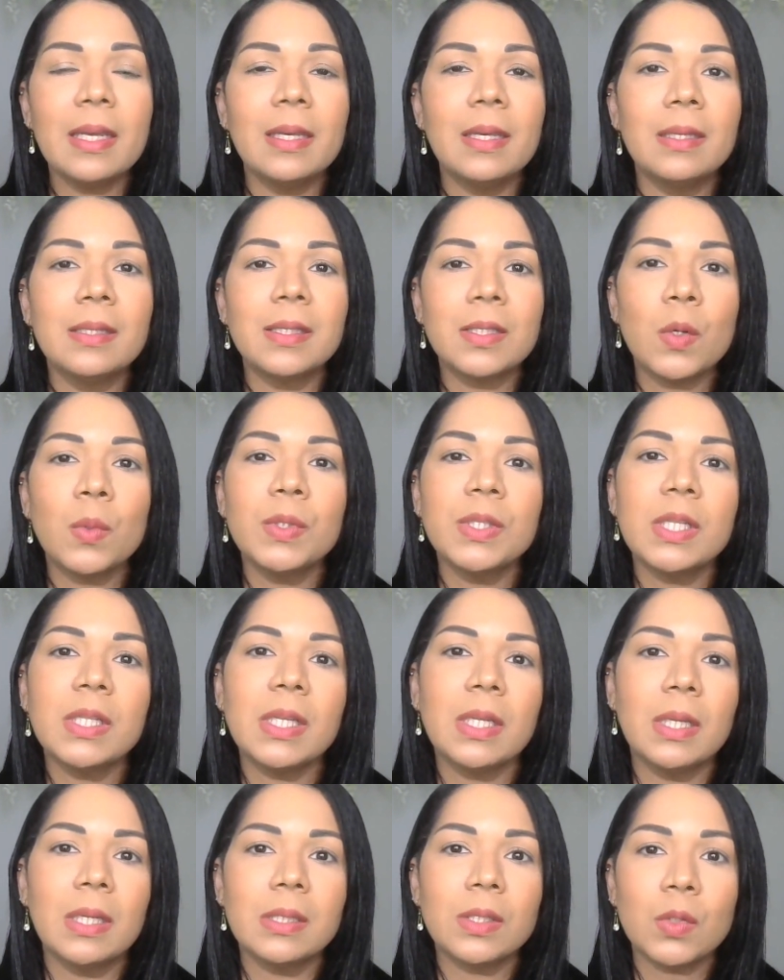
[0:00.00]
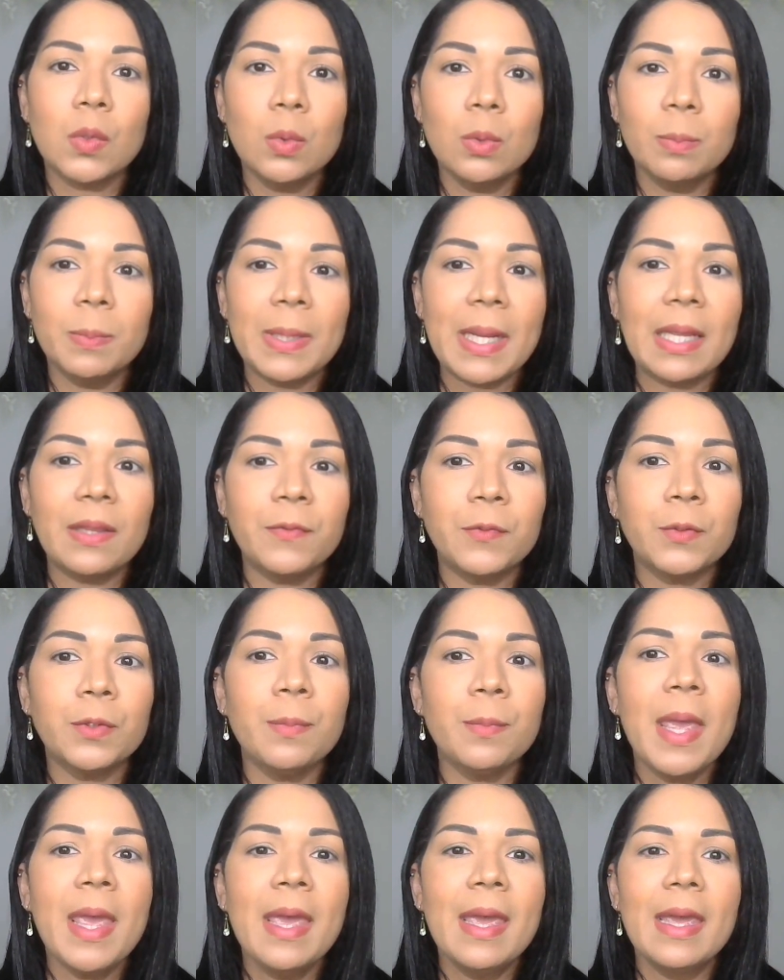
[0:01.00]
Is hosted in a school
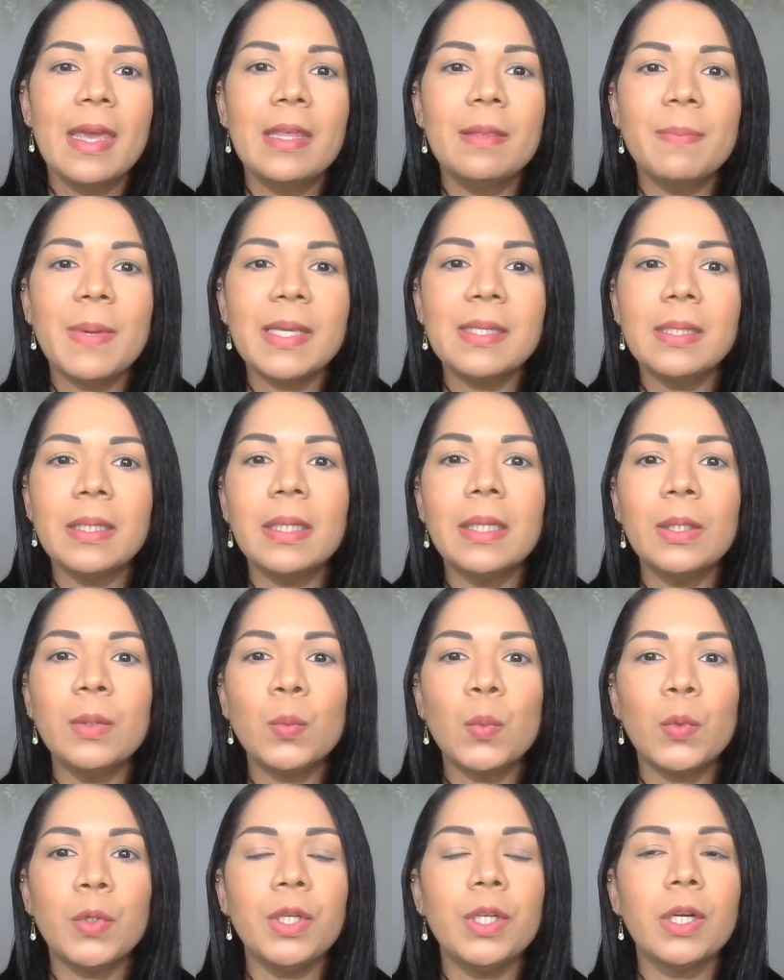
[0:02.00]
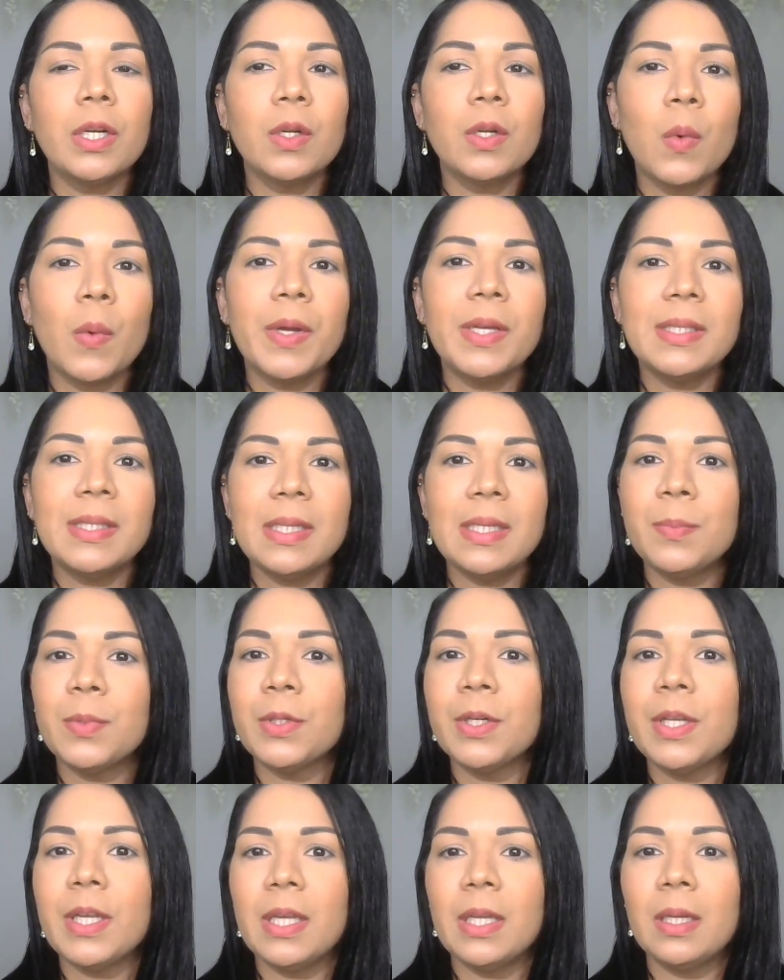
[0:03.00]
platform, and basically we are going
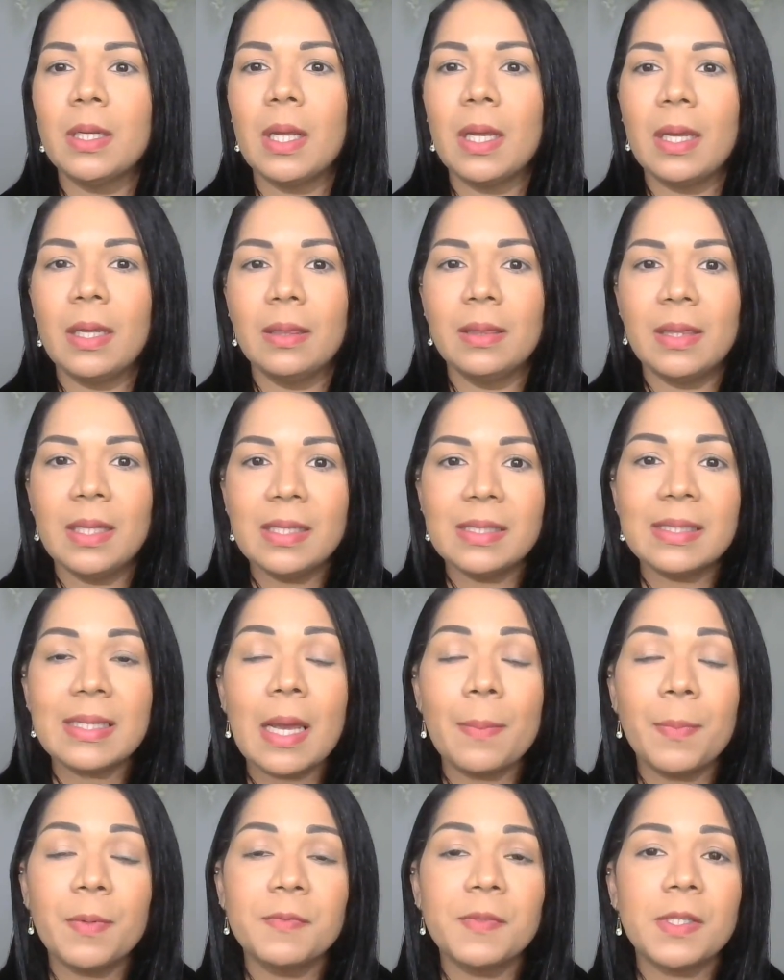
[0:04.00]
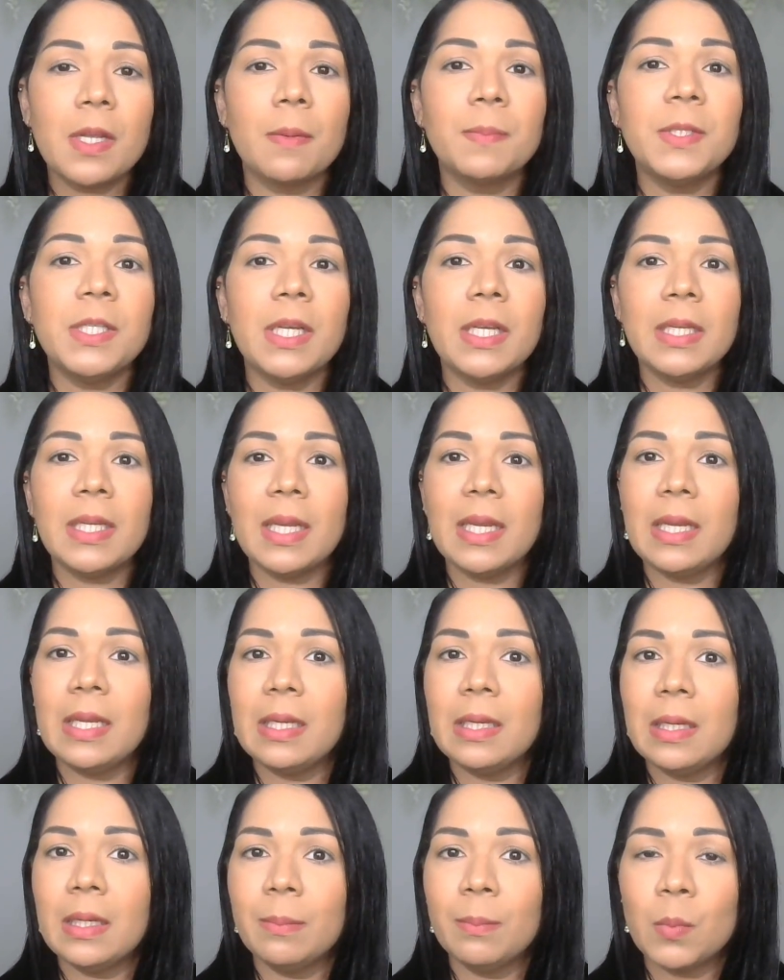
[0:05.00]
deeper in this type of subject,
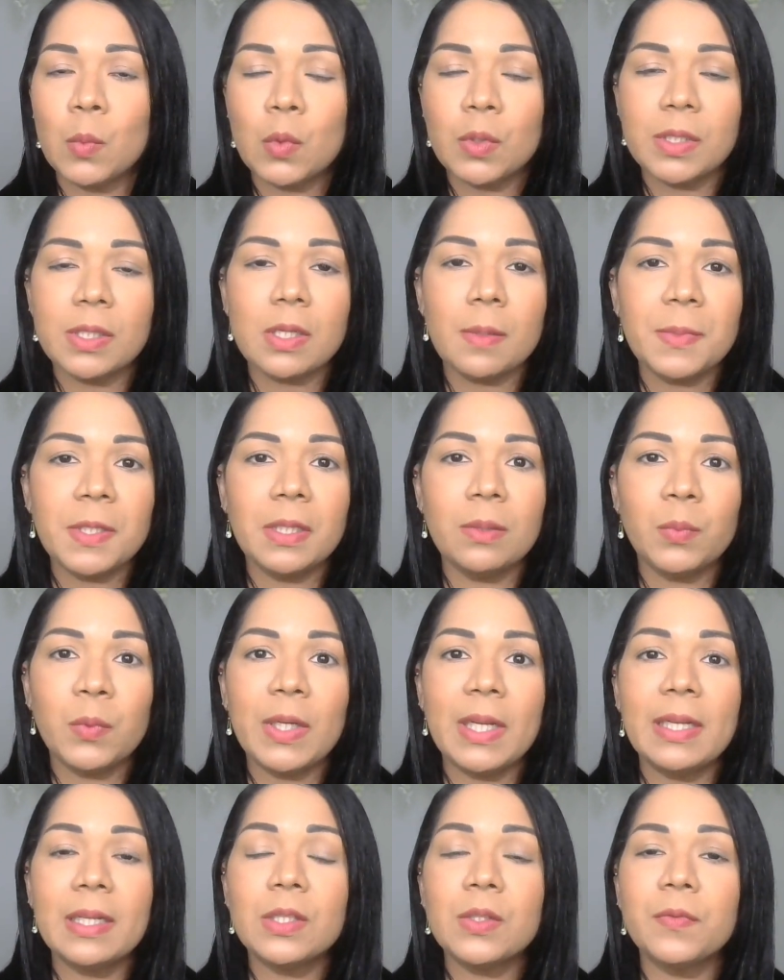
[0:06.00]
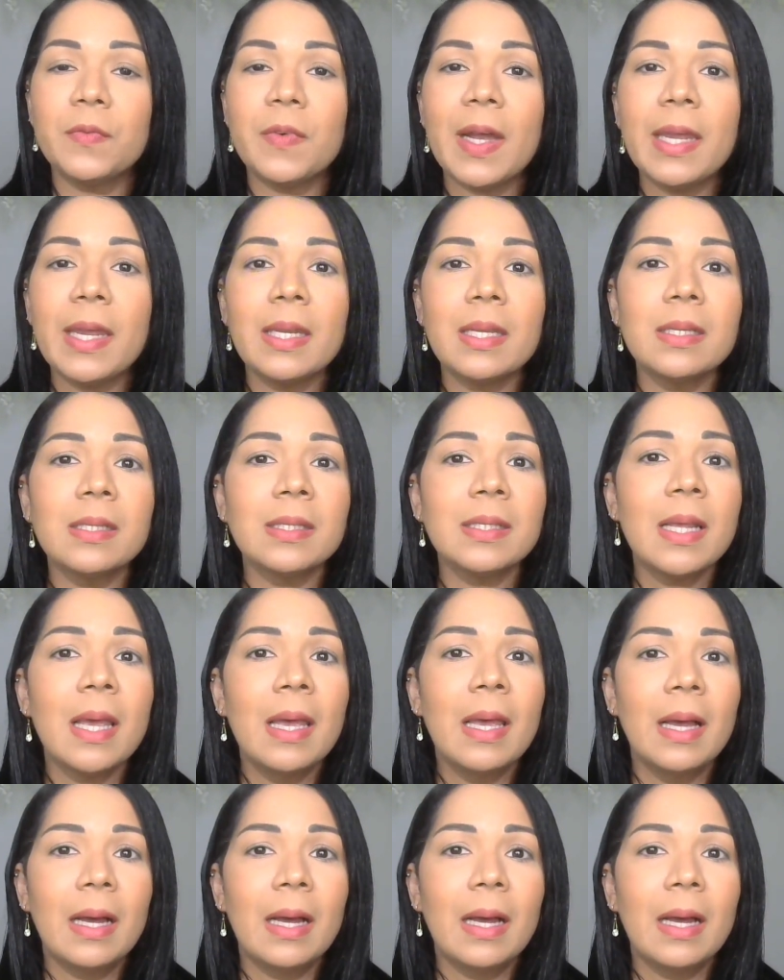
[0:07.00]
in more subjects related to finance,